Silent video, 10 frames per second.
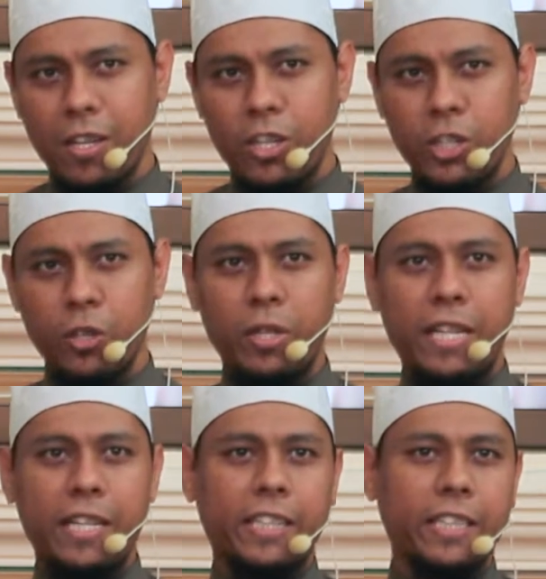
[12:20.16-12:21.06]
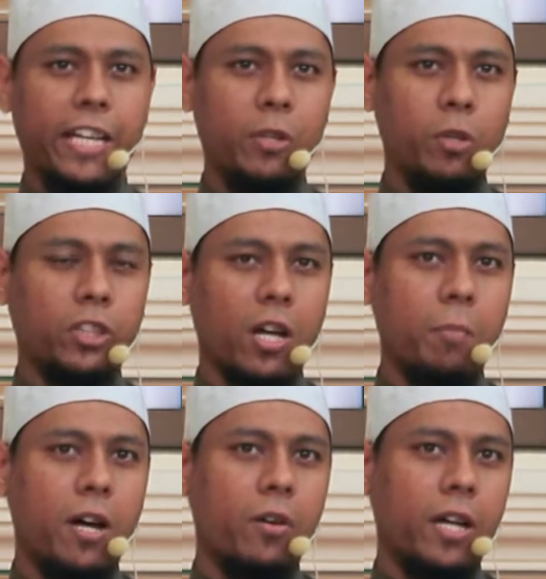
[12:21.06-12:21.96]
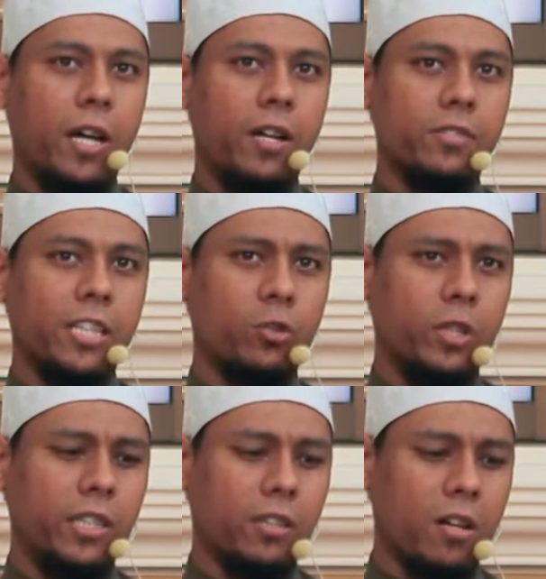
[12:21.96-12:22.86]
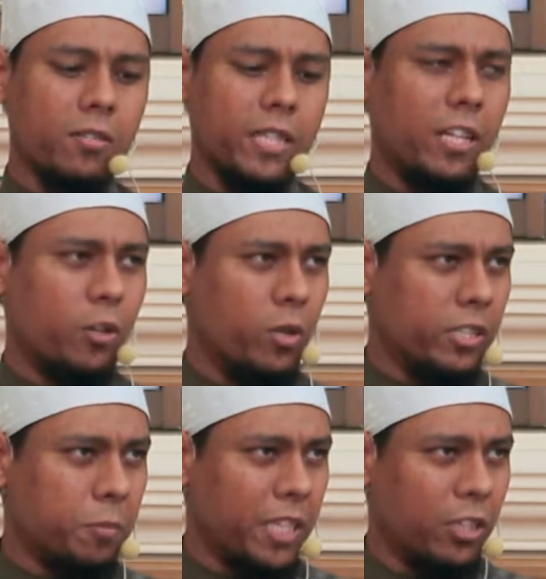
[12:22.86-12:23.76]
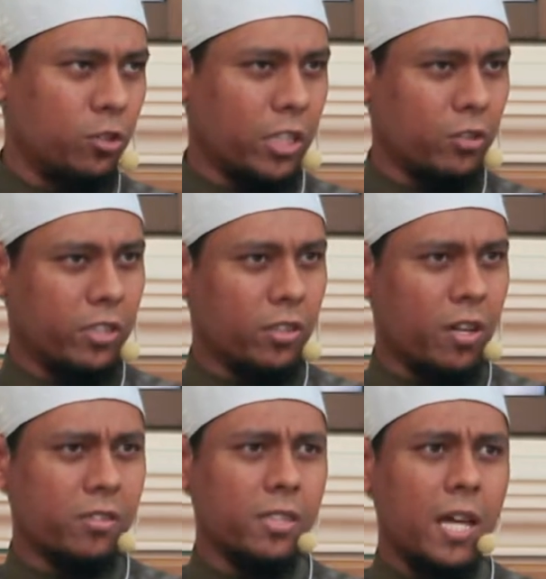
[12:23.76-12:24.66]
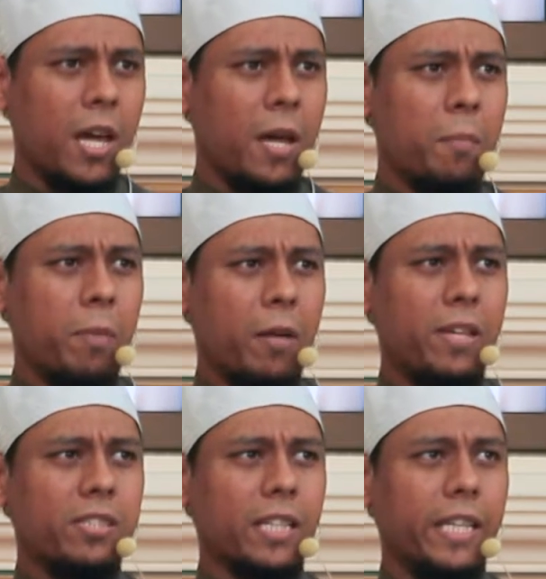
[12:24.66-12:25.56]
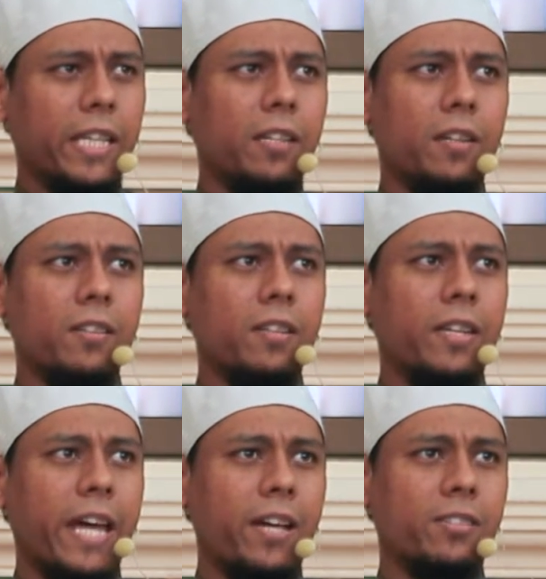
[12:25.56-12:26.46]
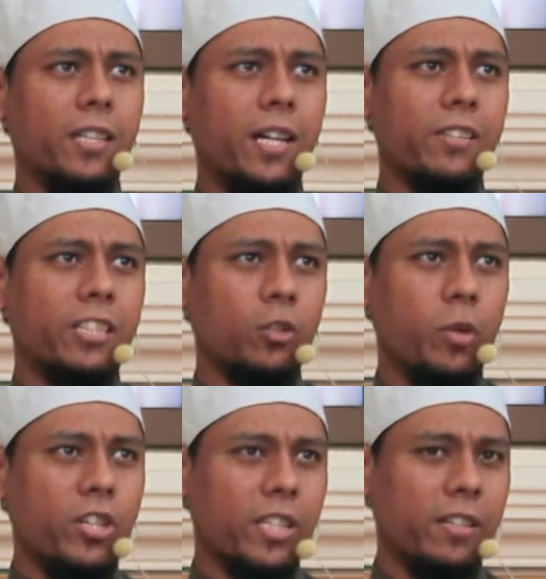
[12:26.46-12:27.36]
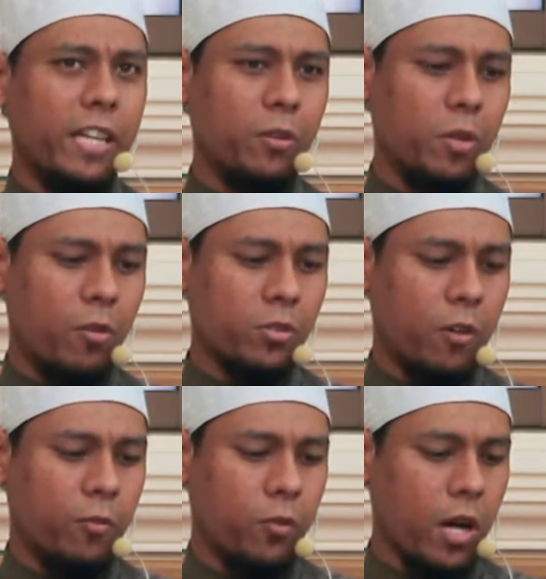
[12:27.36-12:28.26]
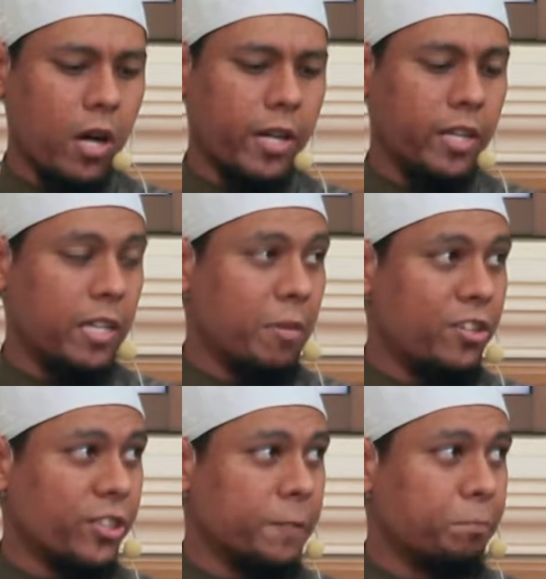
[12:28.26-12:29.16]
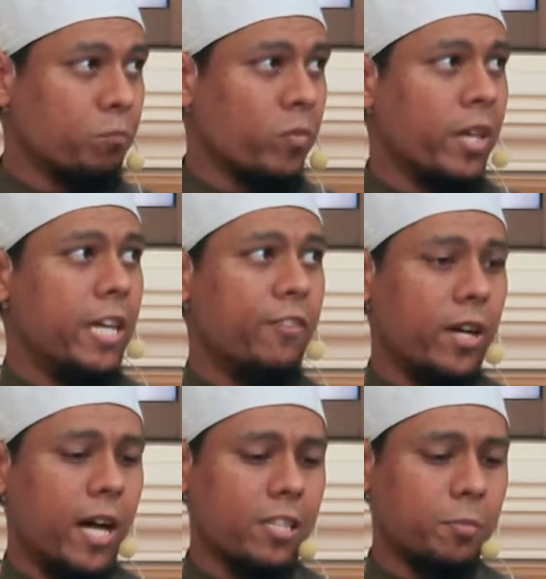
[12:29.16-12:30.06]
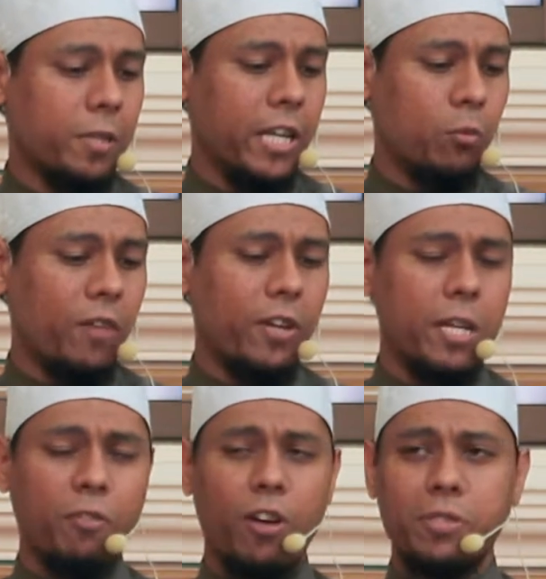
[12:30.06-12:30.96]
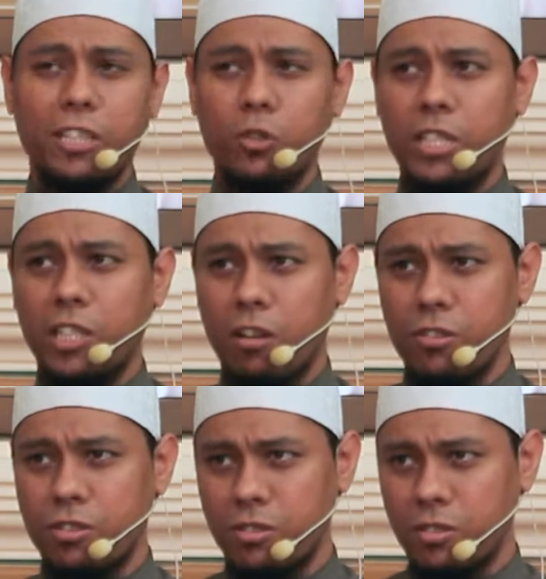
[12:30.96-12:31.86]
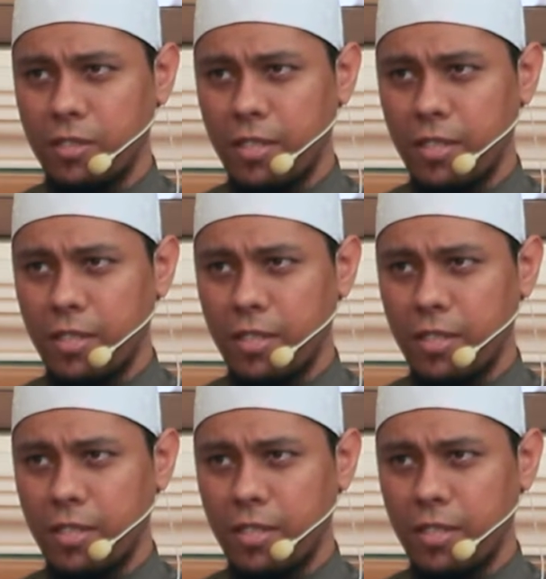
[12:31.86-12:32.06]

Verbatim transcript: You, later and you will talk about uh, sexual intercourse and the rulings pertaining to sexual intercourse. But basically, there is a situation that our, our fuqaha in they mentioned if a husband and wife and he perform sexual intercourse